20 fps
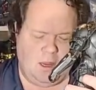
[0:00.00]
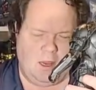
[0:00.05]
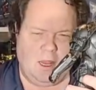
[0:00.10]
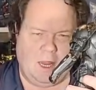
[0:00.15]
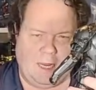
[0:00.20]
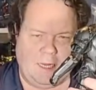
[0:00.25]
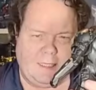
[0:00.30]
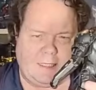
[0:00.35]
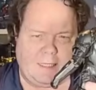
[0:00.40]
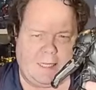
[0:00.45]

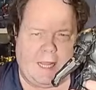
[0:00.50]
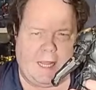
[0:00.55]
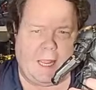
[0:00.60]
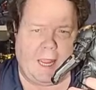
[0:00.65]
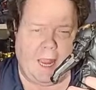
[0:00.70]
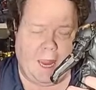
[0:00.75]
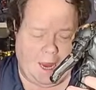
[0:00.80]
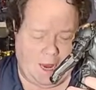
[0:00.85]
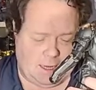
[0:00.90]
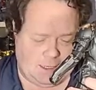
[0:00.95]
He's not
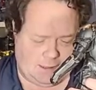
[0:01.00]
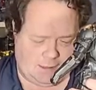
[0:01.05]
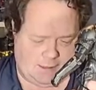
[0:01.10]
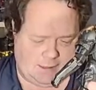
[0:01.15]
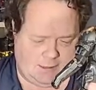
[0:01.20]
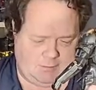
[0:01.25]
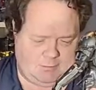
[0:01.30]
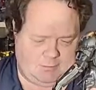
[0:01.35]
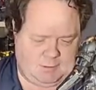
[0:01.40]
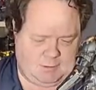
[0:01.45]

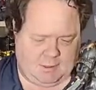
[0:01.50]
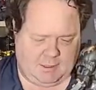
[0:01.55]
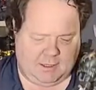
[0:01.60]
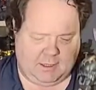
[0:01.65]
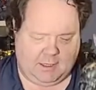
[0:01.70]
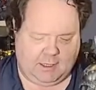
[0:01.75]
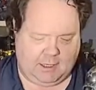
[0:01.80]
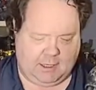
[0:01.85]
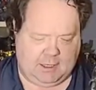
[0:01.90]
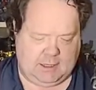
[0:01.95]
handsome.
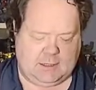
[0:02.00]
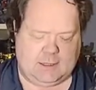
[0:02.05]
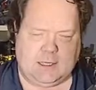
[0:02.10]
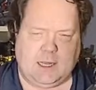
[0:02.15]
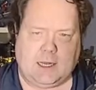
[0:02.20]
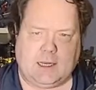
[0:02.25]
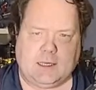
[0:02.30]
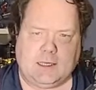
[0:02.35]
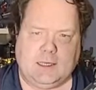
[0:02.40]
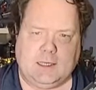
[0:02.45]
He's
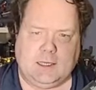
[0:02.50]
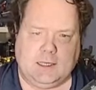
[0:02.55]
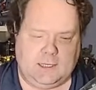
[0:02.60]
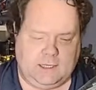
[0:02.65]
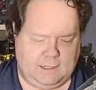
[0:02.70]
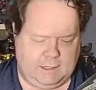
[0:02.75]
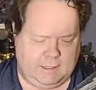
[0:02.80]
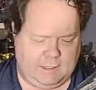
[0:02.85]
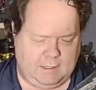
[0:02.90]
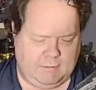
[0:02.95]
not a
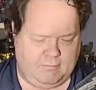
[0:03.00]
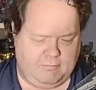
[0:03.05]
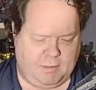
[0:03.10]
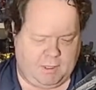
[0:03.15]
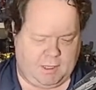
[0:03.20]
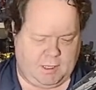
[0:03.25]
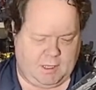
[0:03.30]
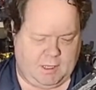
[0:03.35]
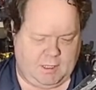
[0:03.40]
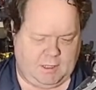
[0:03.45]
good-looking
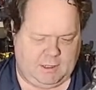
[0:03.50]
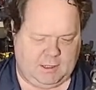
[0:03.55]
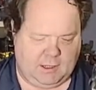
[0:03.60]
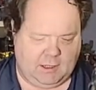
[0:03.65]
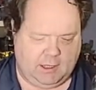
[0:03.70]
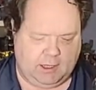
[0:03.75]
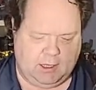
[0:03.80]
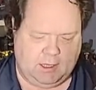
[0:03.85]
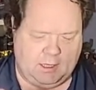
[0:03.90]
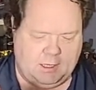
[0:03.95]
Bond.
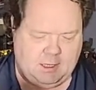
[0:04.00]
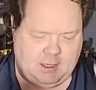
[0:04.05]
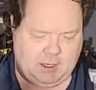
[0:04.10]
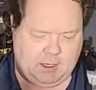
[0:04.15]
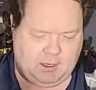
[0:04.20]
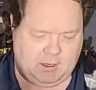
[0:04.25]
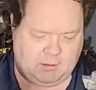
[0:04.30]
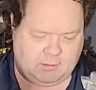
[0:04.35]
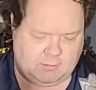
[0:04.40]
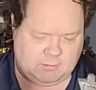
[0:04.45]

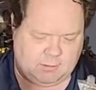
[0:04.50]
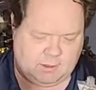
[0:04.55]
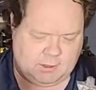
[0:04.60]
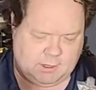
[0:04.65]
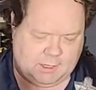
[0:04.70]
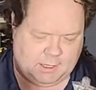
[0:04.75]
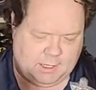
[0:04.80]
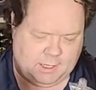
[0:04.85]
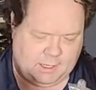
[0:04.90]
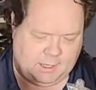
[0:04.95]
You know,
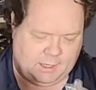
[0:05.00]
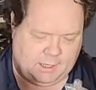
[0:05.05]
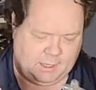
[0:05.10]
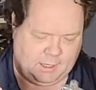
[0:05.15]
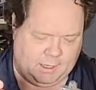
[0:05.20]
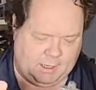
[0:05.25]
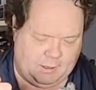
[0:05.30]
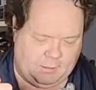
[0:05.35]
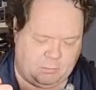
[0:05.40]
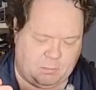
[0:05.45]

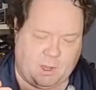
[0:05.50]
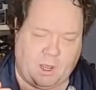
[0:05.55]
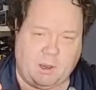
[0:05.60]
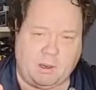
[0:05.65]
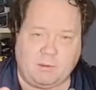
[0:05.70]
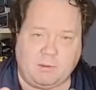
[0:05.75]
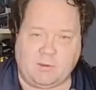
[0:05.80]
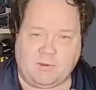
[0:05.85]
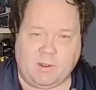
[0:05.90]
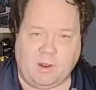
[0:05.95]

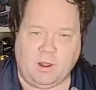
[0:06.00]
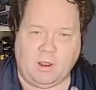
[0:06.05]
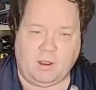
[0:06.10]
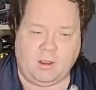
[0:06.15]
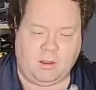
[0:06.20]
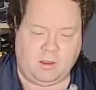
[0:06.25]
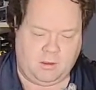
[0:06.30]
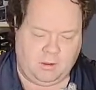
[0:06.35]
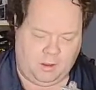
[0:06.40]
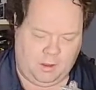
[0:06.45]
Bond
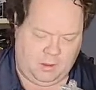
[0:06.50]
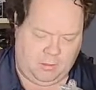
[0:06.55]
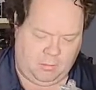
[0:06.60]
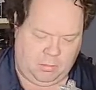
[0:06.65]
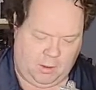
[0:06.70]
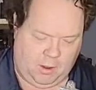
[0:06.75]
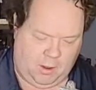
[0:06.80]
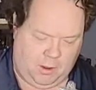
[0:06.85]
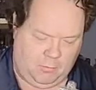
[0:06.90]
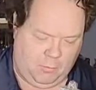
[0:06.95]

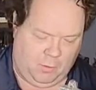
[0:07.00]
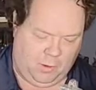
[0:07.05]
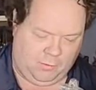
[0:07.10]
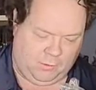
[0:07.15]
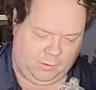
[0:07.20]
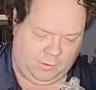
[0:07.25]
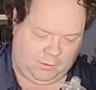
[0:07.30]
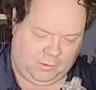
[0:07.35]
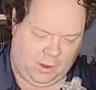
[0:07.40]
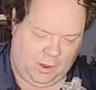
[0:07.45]

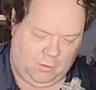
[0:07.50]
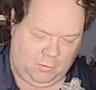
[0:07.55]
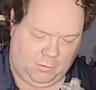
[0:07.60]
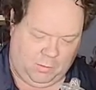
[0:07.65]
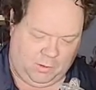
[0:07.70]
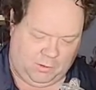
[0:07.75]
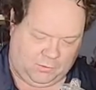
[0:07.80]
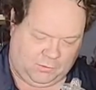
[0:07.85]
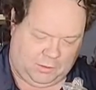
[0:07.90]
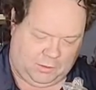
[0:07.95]
wasn't
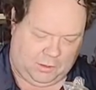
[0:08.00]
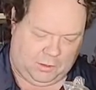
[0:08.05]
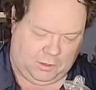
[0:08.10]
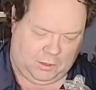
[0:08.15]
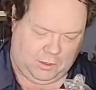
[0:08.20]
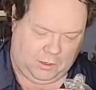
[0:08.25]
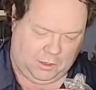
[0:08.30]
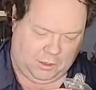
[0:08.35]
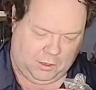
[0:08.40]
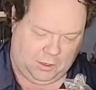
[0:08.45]
always
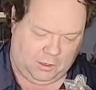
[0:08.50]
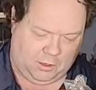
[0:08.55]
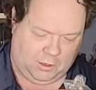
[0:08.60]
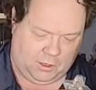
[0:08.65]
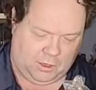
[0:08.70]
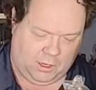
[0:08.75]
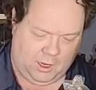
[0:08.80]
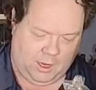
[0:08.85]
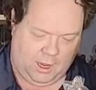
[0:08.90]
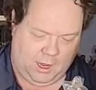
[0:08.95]

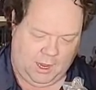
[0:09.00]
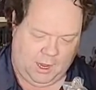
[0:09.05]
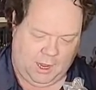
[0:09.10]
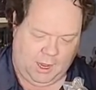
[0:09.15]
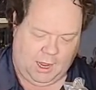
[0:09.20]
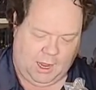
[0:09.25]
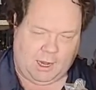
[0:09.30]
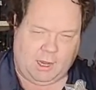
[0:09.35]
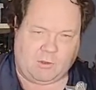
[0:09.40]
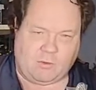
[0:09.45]
good-looking.
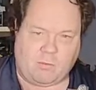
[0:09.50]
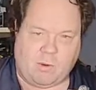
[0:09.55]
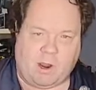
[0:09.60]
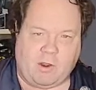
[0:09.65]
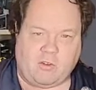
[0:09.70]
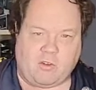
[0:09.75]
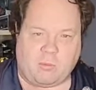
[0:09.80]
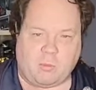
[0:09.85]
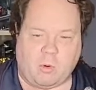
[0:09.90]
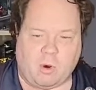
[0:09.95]
I guess
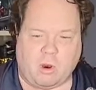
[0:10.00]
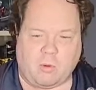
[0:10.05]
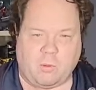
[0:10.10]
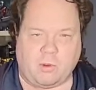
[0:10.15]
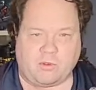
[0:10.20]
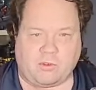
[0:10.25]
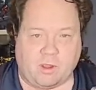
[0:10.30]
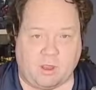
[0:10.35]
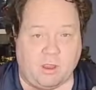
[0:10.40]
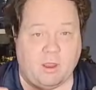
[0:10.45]
Roger Moore
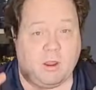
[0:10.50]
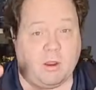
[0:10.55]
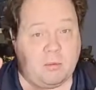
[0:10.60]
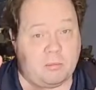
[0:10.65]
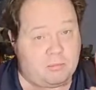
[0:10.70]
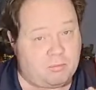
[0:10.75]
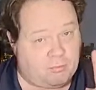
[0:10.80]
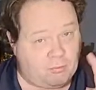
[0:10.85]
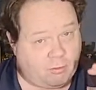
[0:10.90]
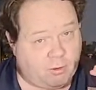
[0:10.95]
was the
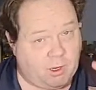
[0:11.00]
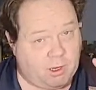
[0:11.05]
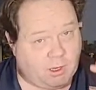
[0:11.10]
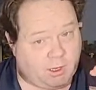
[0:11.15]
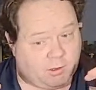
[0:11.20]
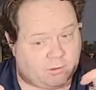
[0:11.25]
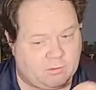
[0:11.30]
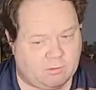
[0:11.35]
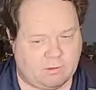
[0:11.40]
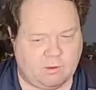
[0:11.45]

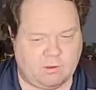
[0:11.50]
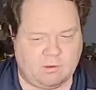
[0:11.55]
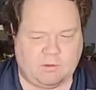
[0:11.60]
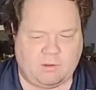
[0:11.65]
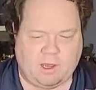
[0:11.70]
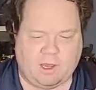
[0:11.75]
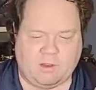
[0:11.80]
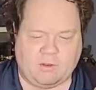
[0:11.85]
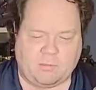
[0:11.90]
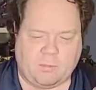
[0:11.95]
prettiest
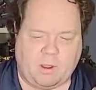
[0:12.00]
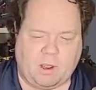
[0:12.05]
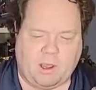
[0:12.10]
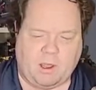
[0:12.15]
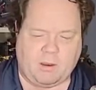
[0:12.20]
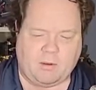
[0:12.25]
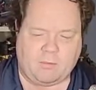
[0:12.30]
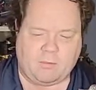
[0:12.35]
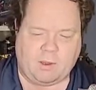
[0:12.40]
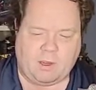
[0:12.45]
James
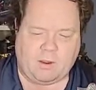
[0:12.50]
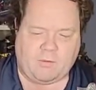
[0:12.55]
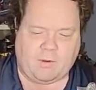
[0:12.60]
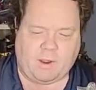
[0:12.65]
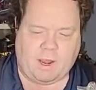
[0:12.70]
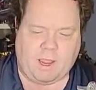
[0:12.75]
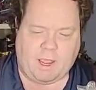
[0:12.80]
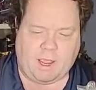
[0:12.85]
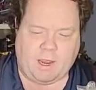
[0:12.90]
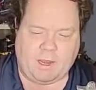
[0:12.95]
Bond we ever
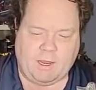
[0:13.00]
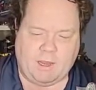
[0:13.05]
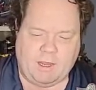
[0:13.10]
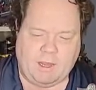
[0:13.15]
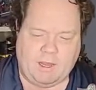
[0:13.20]
had.